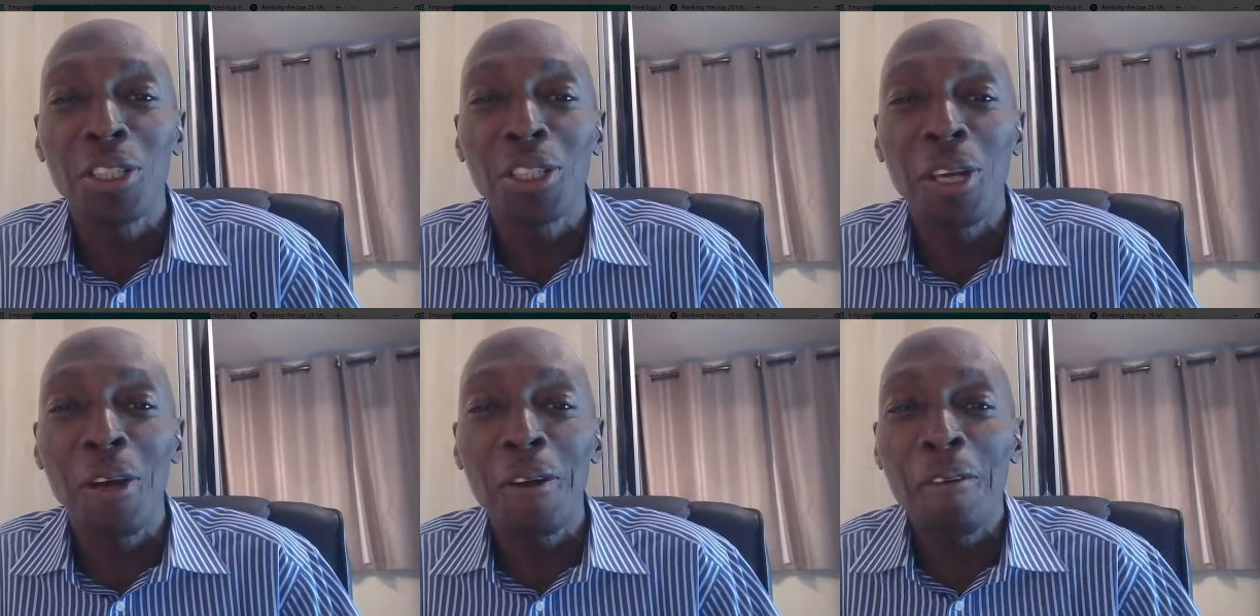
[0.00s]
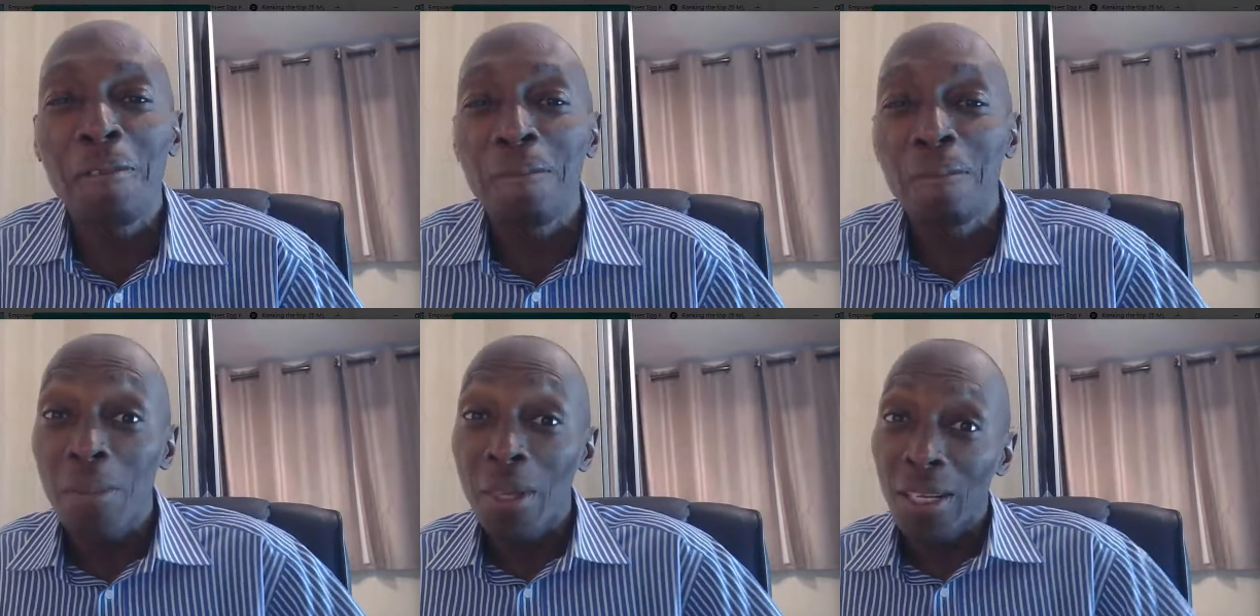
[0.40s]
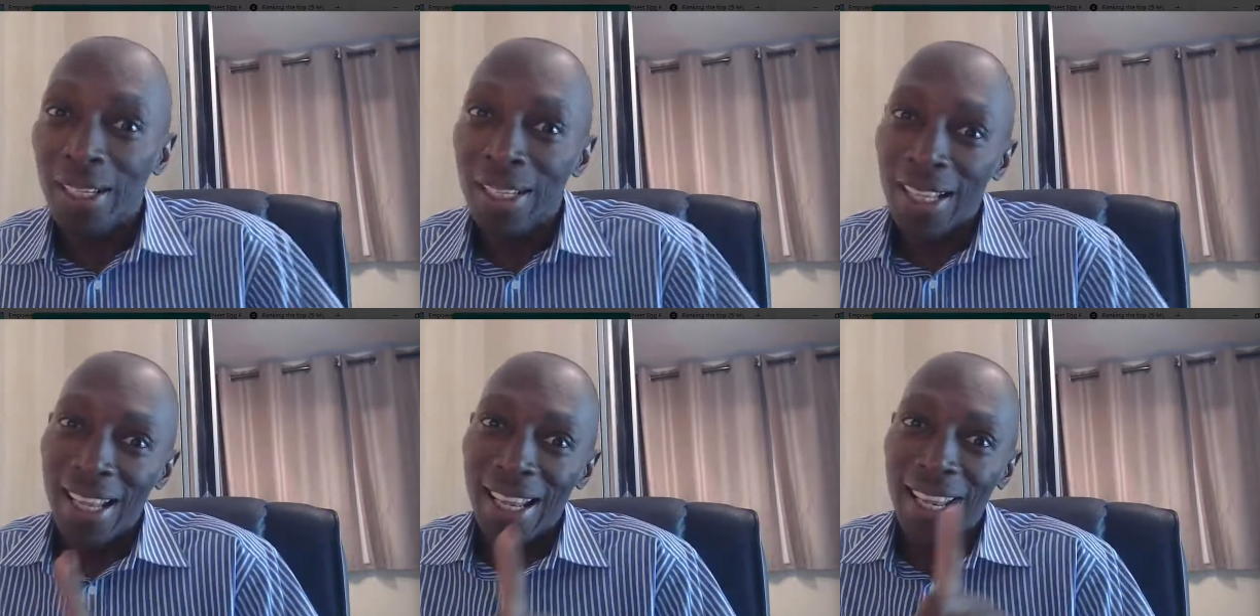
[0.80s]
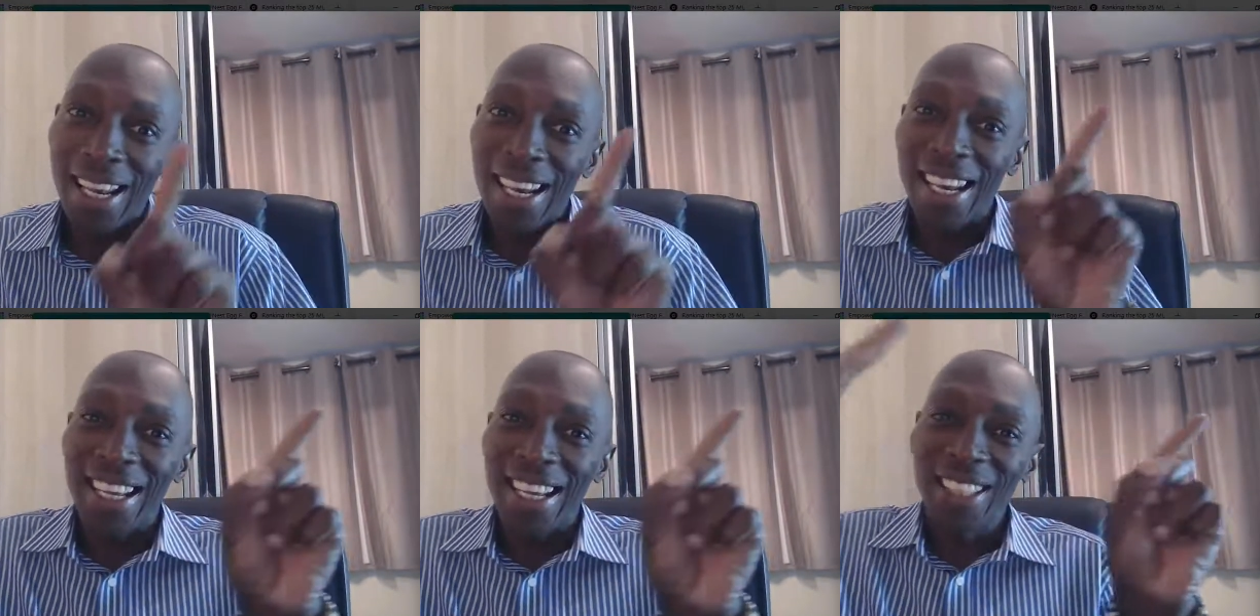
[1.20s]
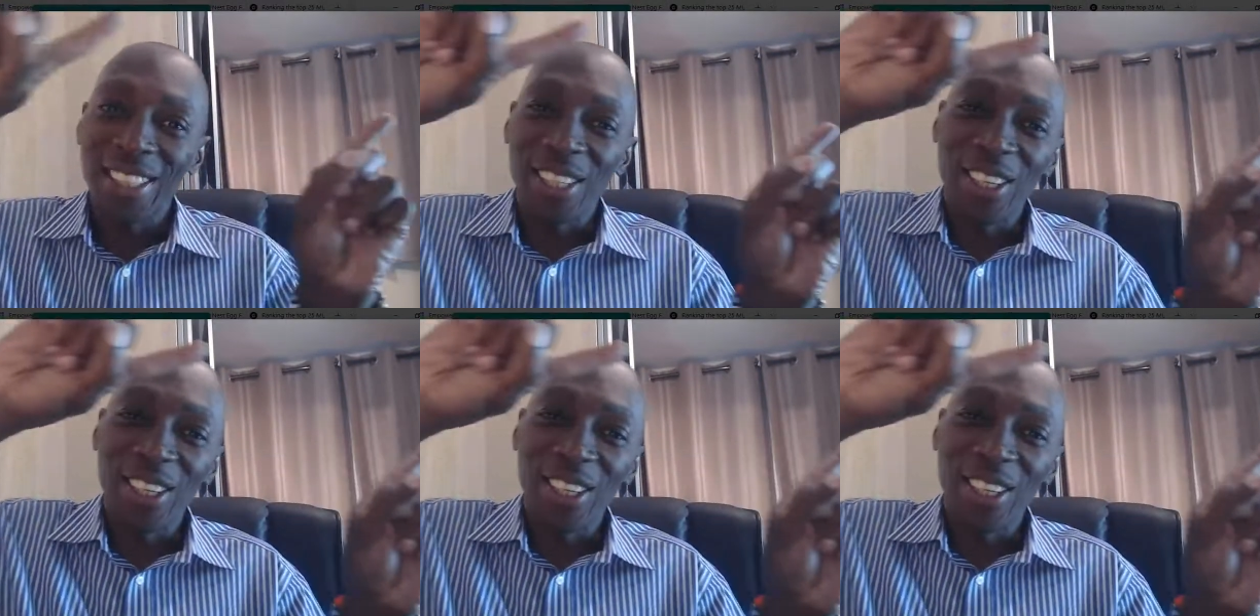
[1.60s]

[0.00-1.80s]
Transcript: so let's